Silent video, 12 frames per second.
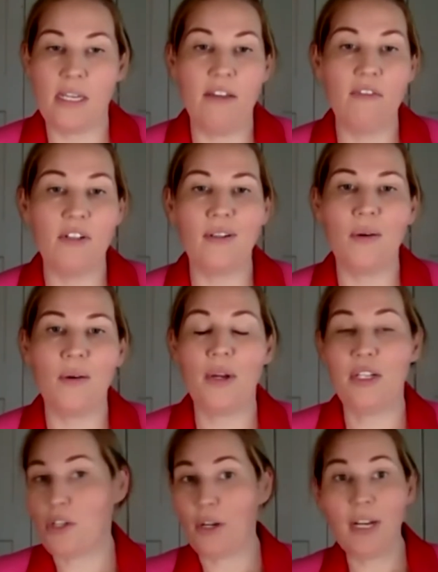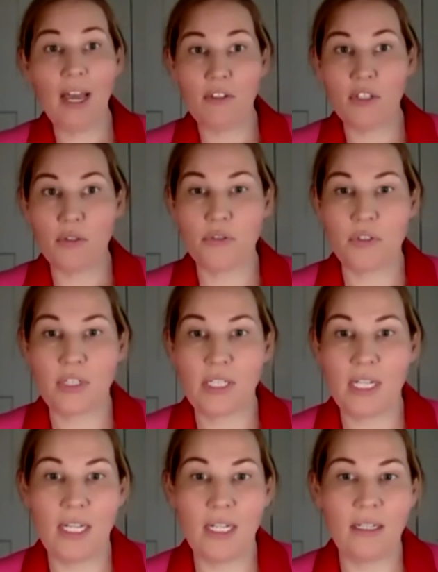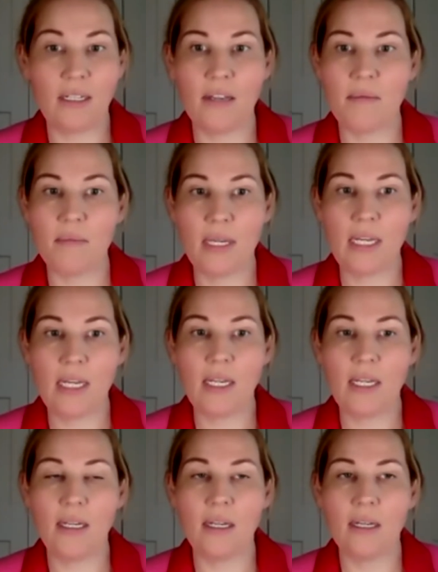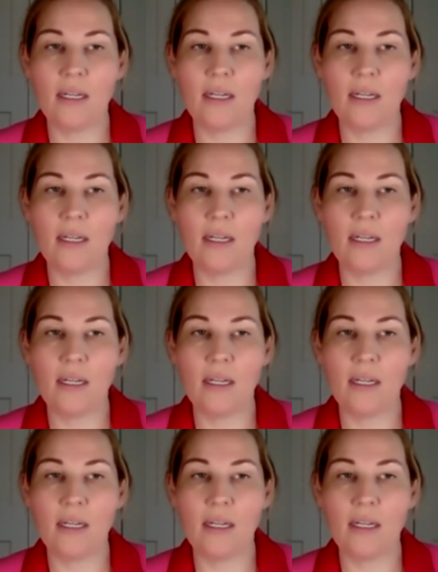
Even when you don't have children, it can be